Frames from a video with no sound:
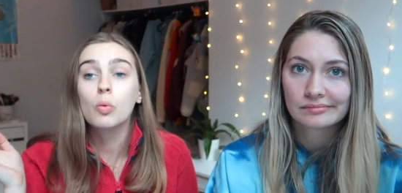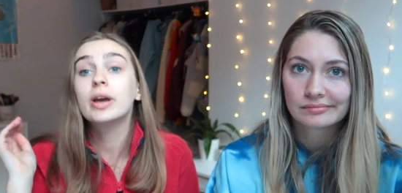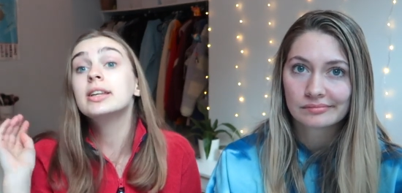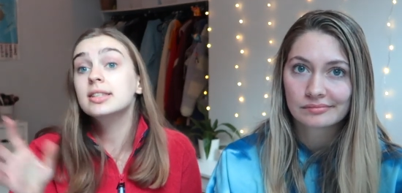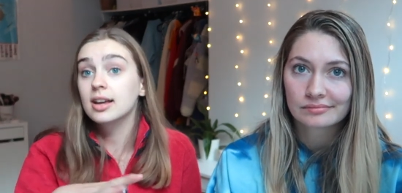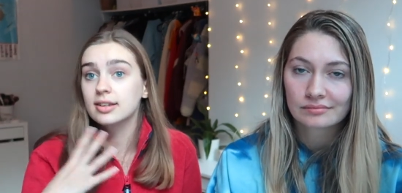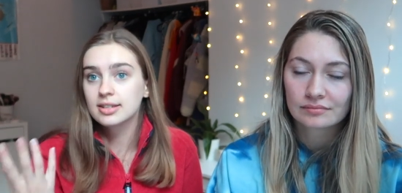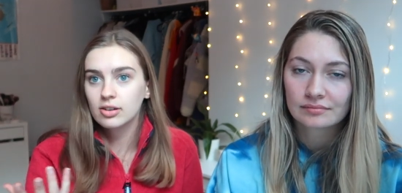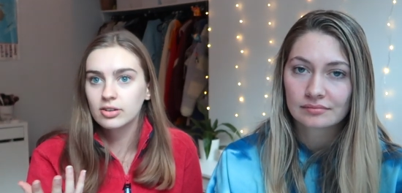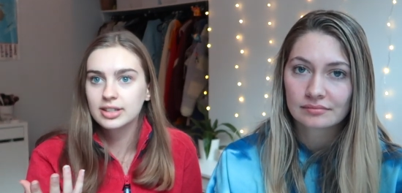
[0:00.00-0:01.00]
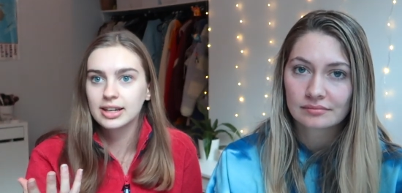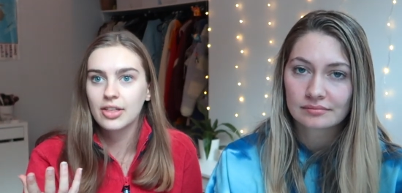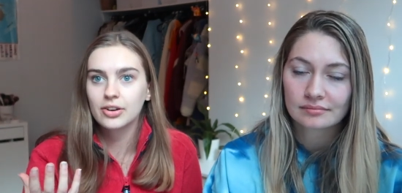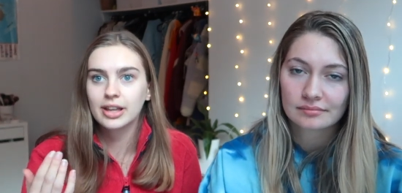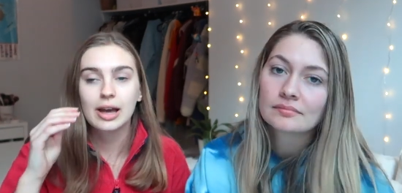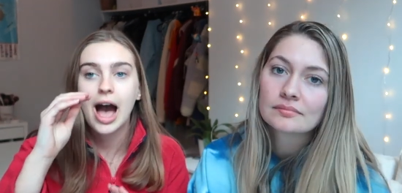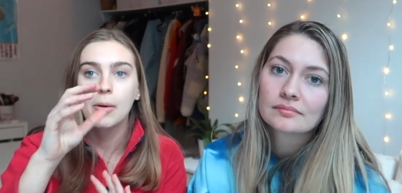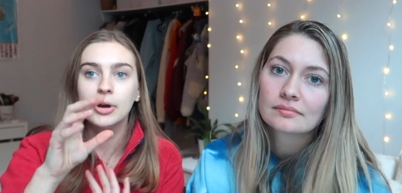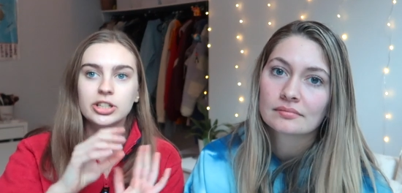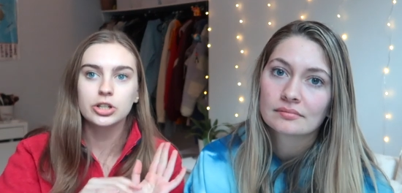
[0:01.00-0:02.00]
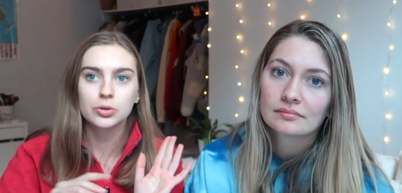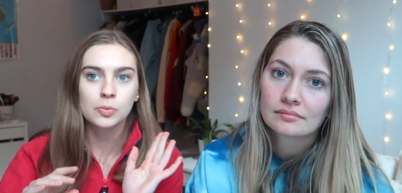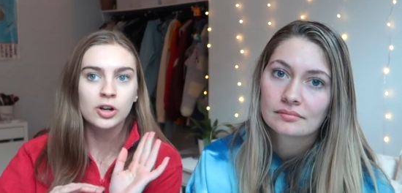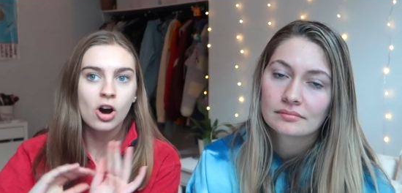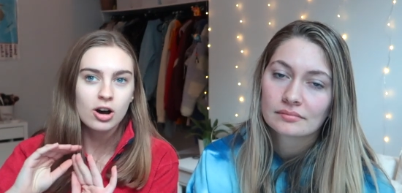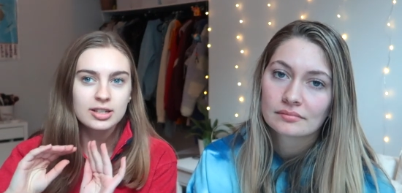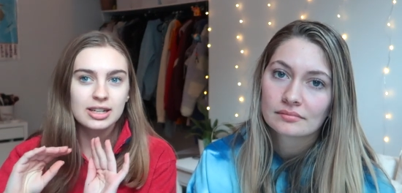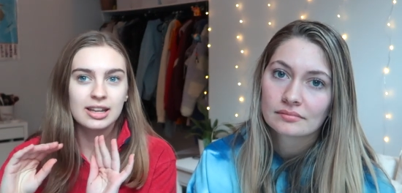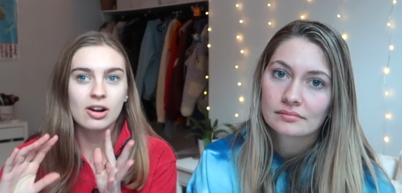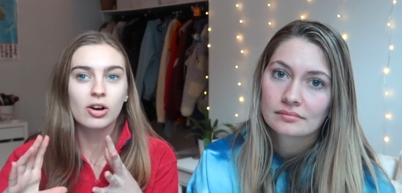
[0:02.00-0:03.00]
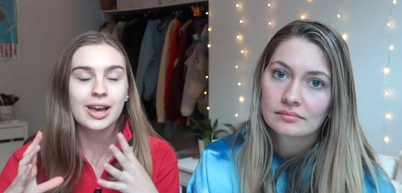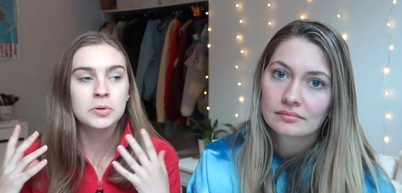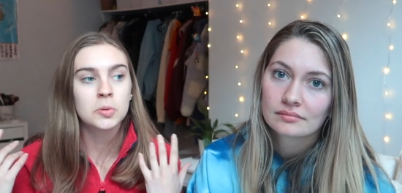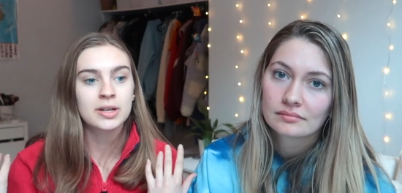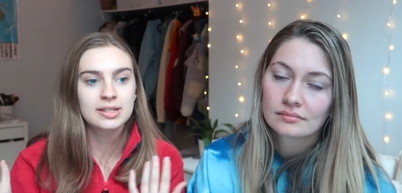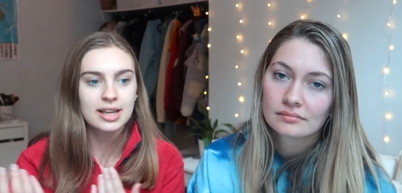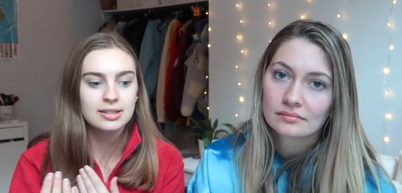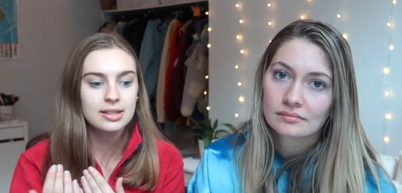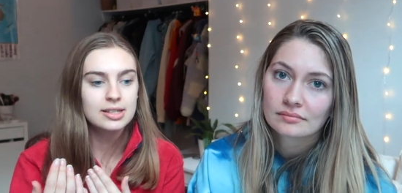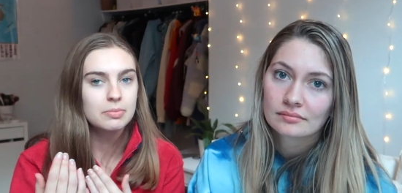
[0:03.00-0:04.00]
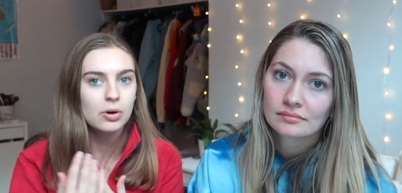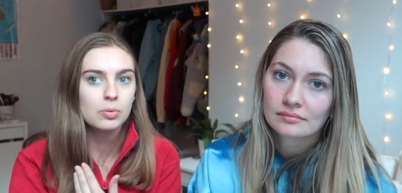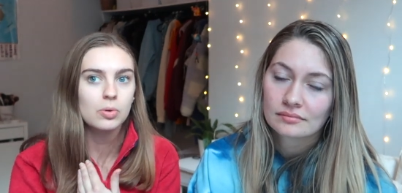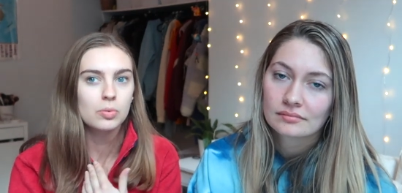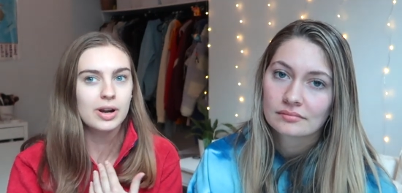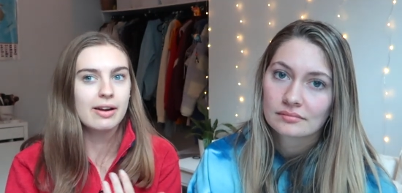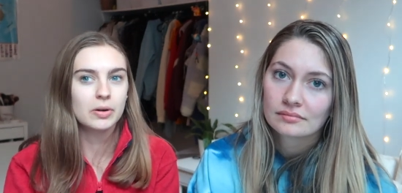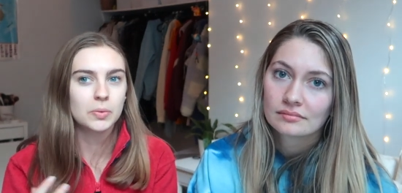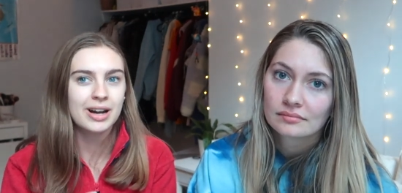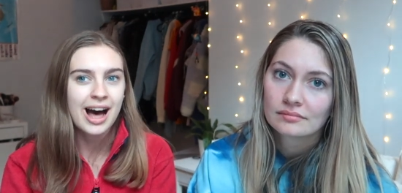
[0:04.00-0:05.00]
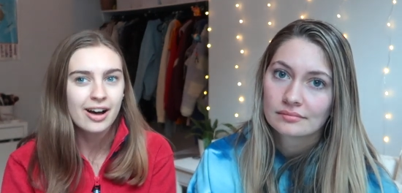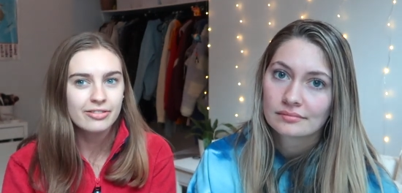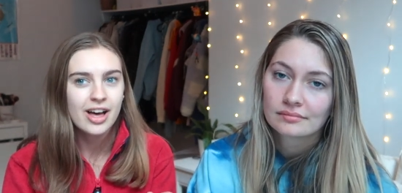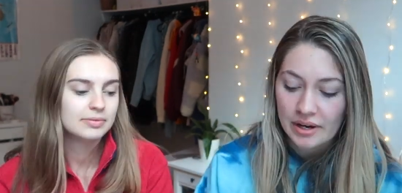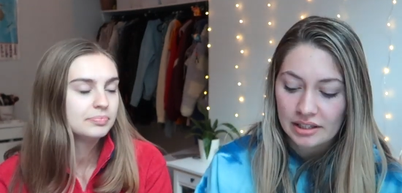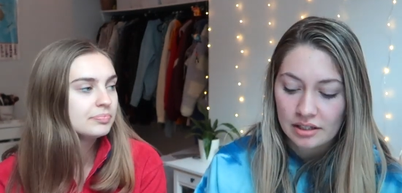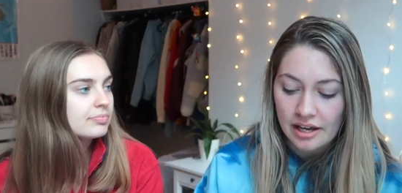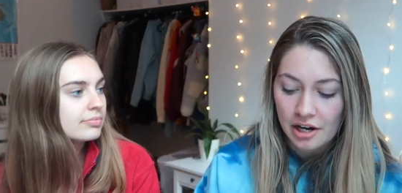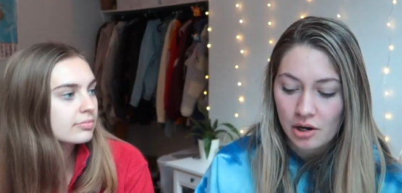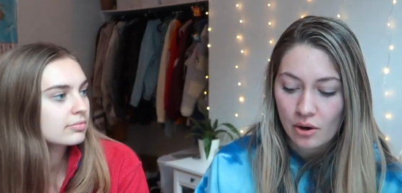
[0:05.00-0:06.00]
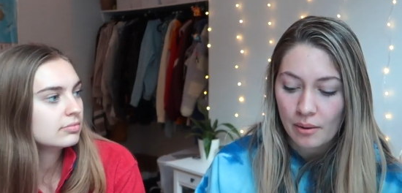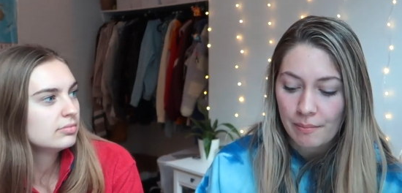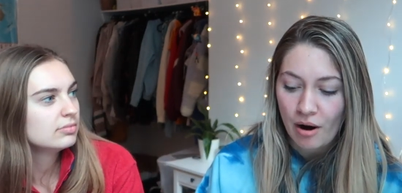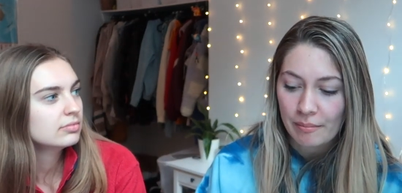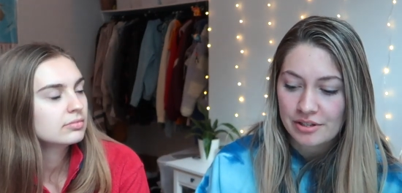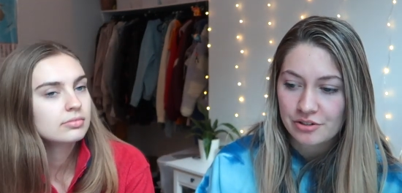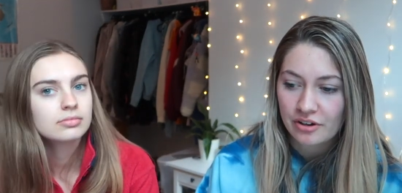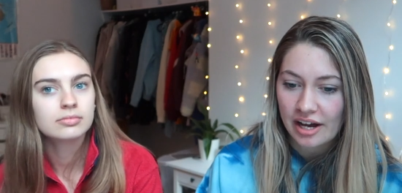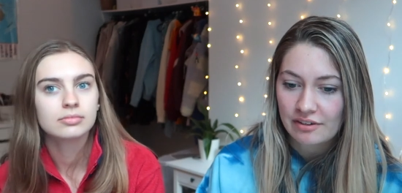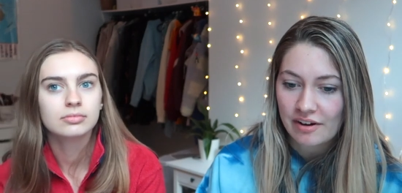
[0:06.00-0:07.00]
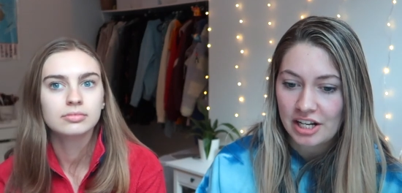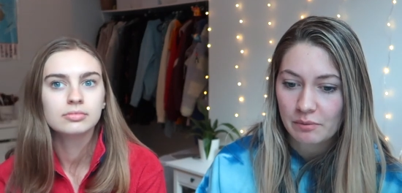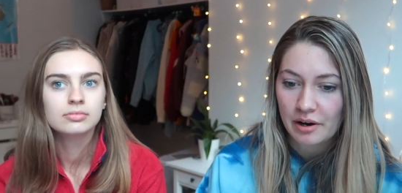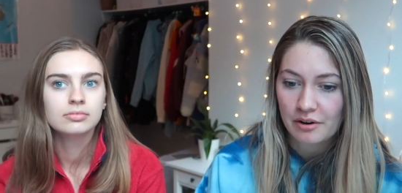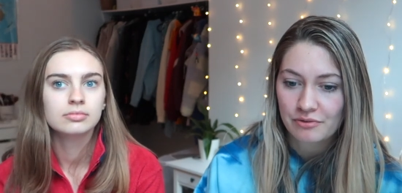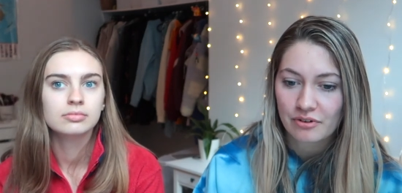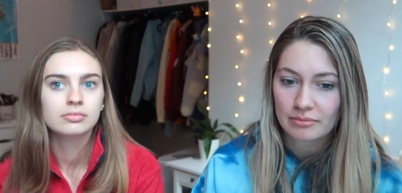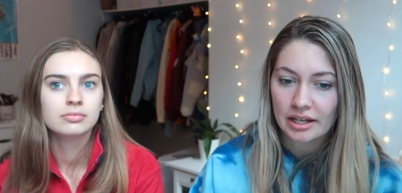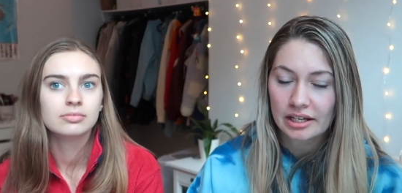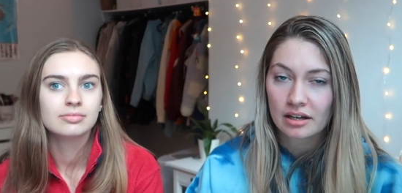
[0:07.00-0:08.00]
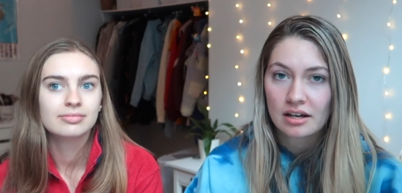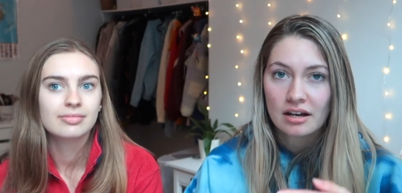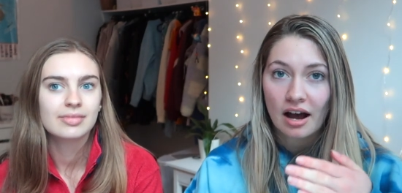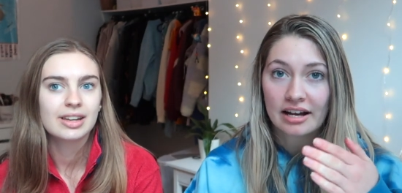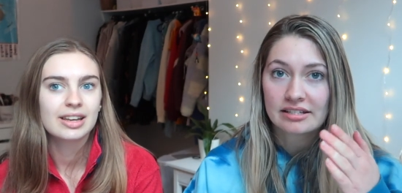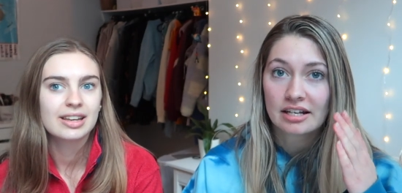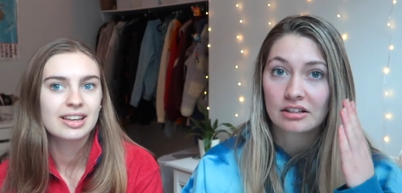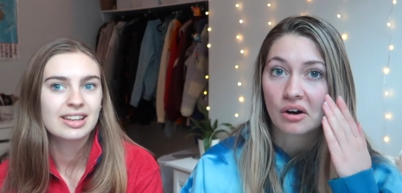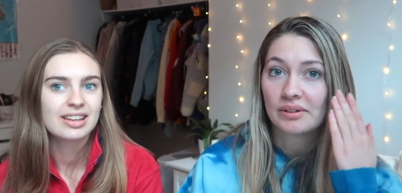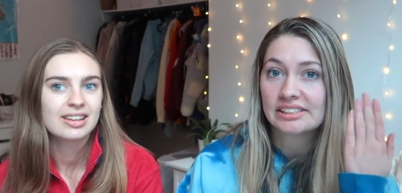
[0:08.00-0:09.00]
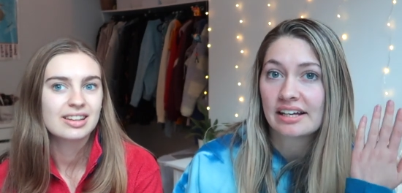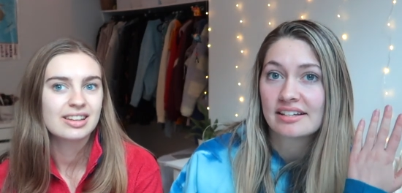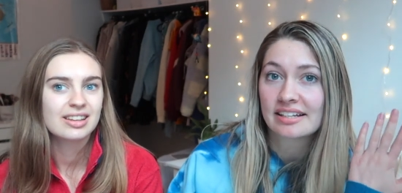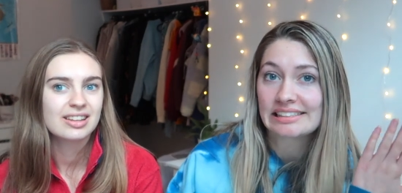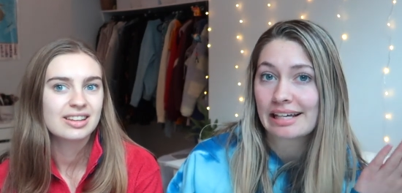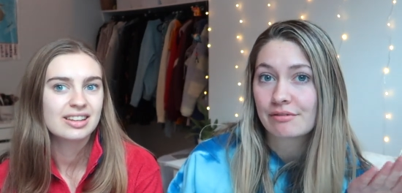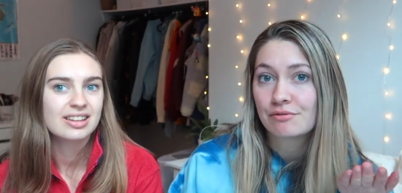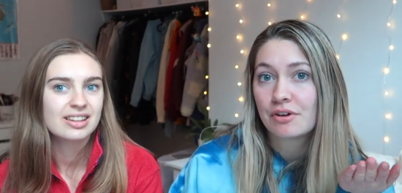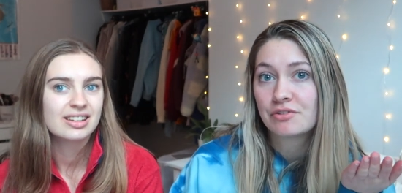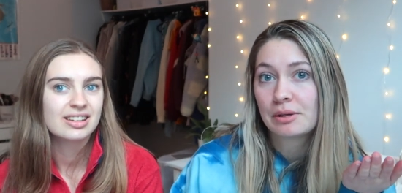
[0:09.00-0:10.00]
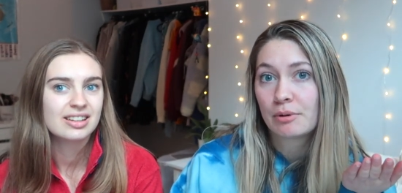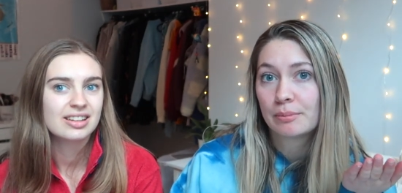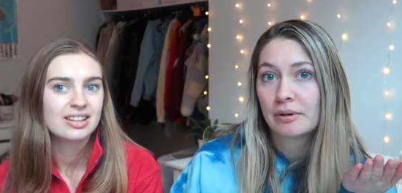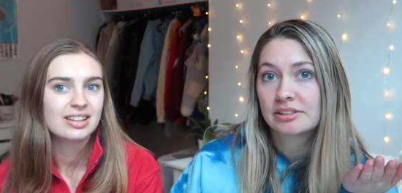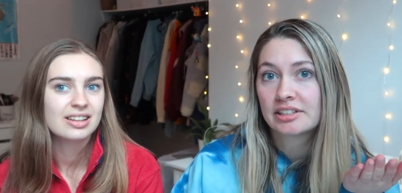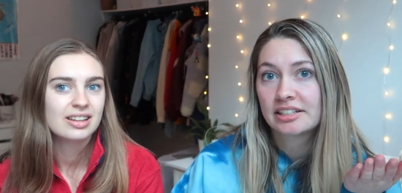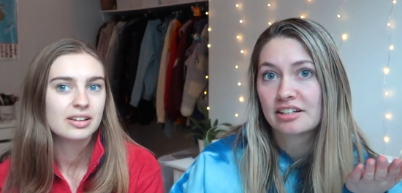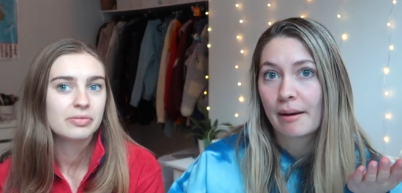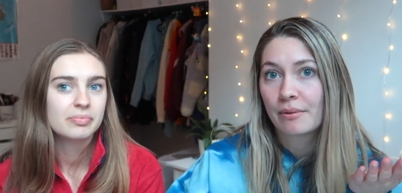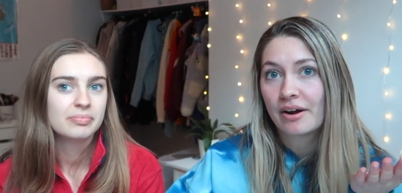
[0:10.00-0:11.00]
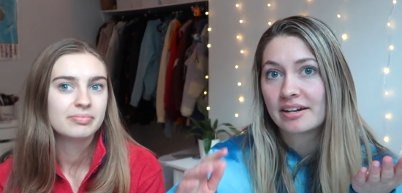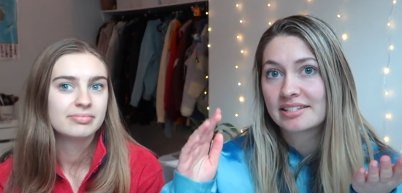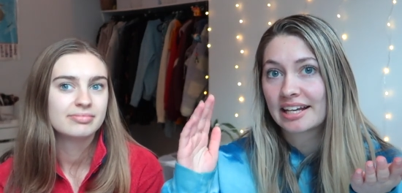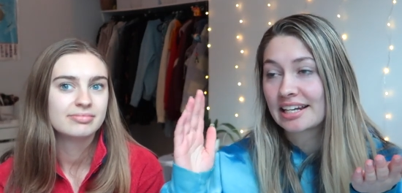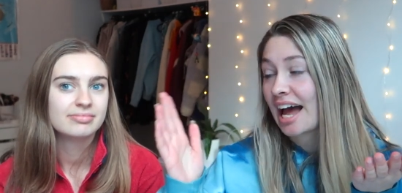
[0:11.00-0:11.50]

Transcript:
Speaker 1: we discussed it all together like how much each room would cost and then all came to a consensus about what everyone would have in the
Speaker 2: ghetto apartments are kind of anywhere from like I'd say lowest end is like 750 per person to upper end is like